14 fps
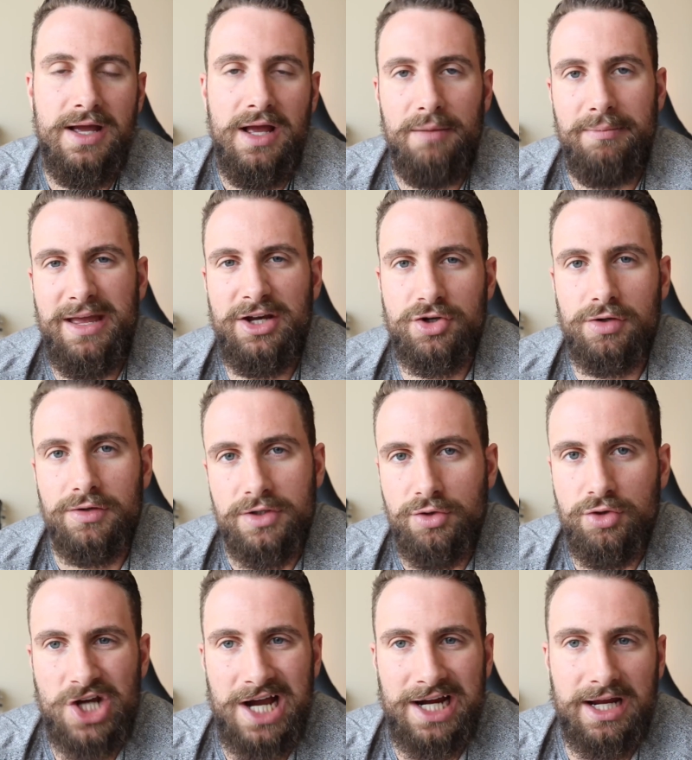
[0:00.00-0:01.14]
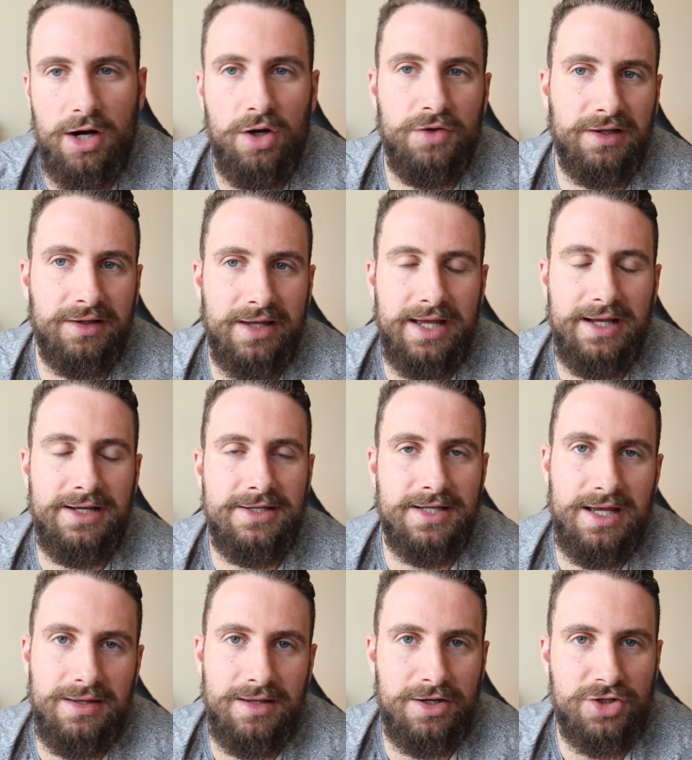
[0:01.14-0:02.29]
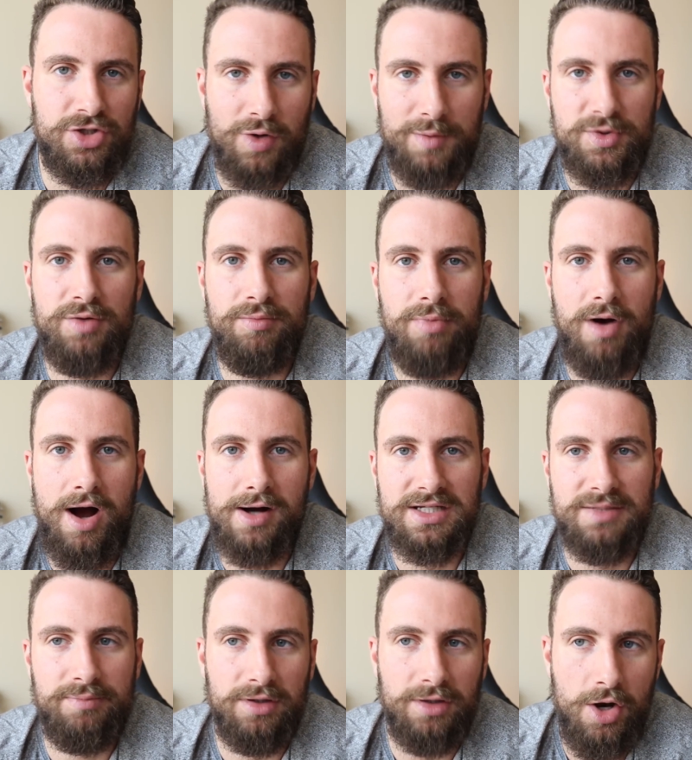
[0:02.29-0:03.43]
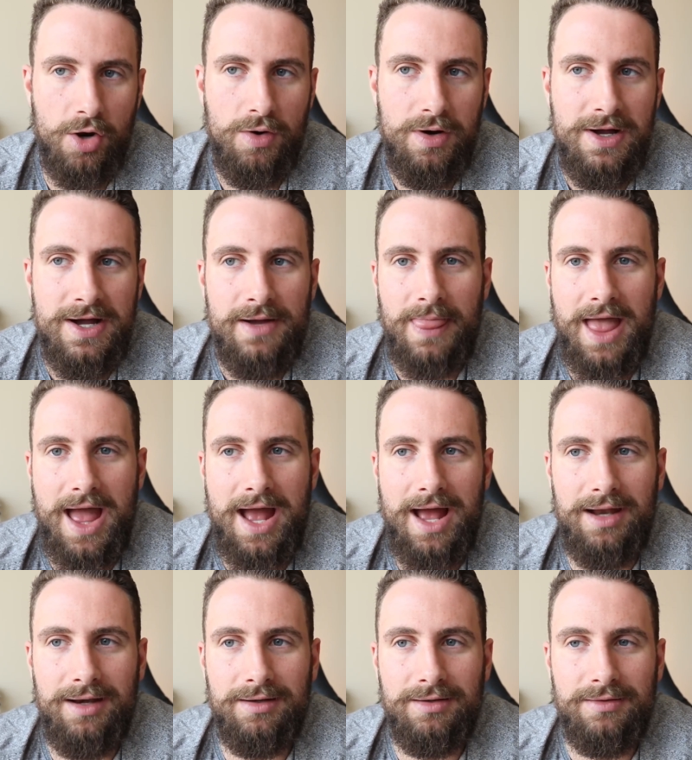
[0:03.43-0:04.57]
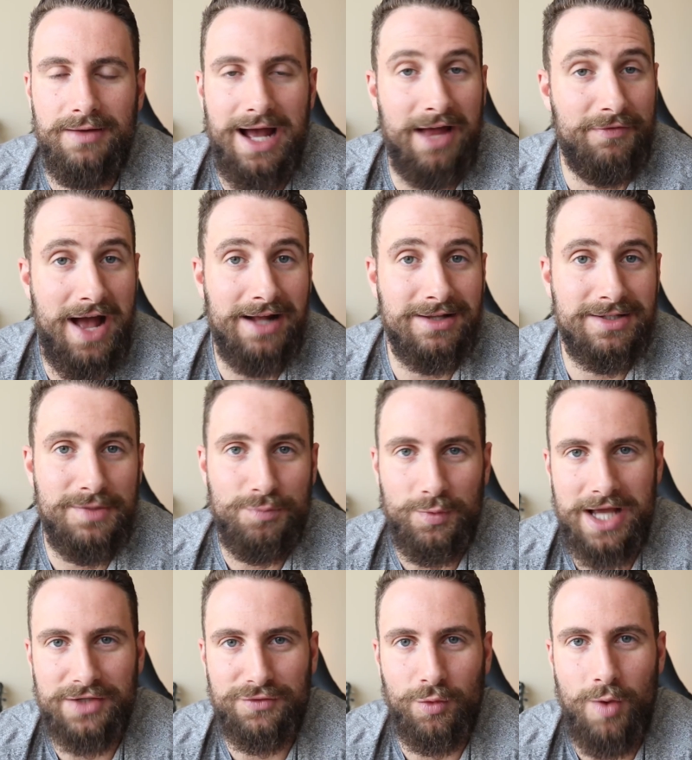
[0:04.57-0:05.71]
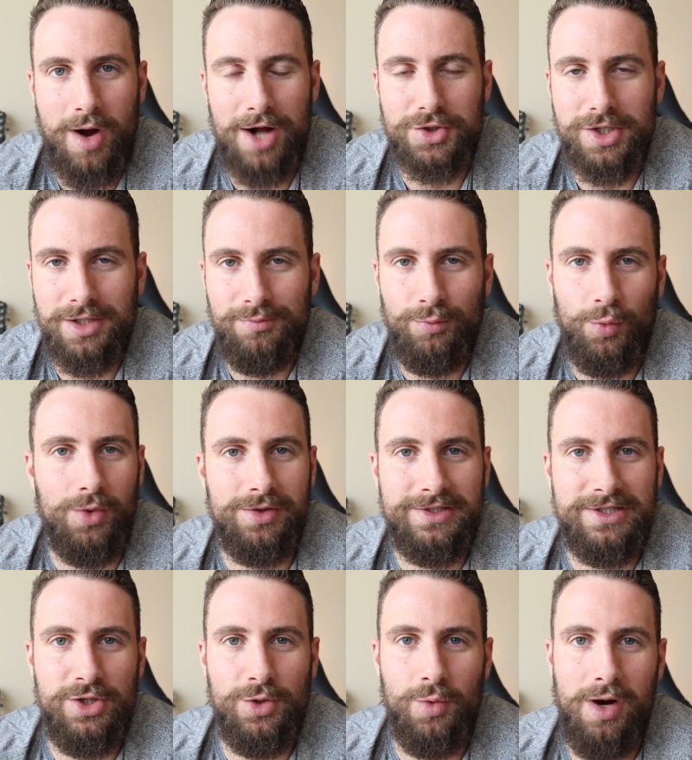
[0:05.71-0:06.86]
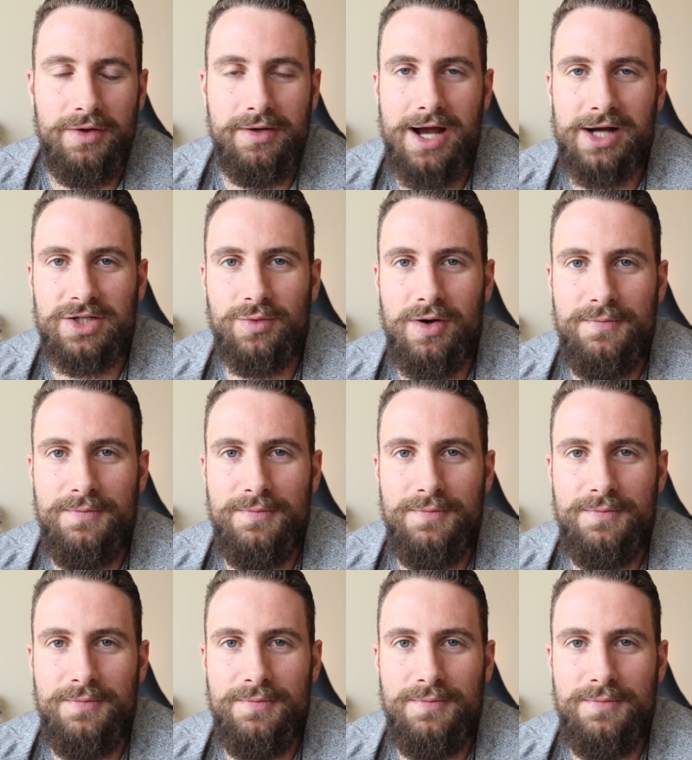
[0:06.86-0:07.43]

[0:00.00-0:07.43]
make sure to check out the links in the description box below. And at that, thanks for watching. We'll see you on the next one.